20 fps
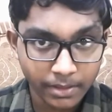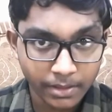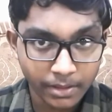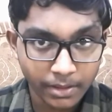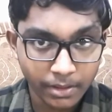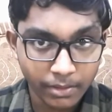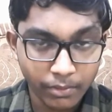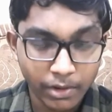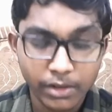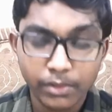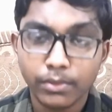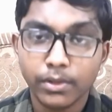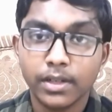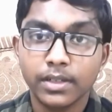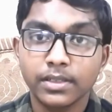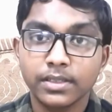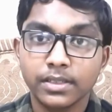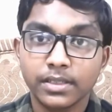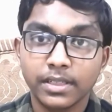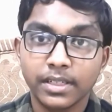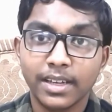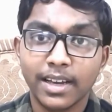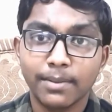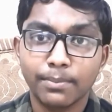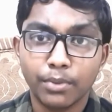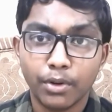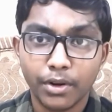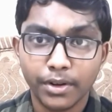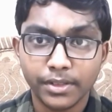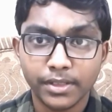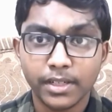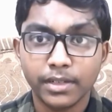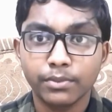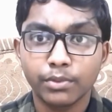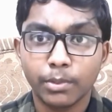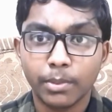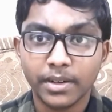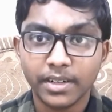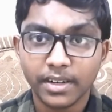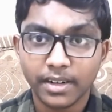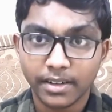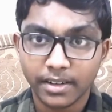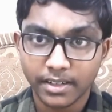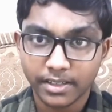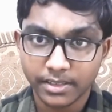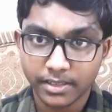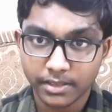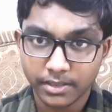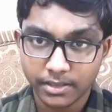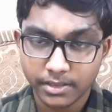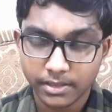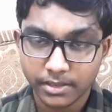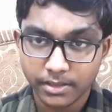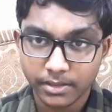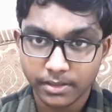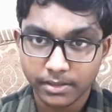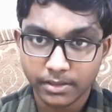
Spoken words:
One was he appointed women conductors,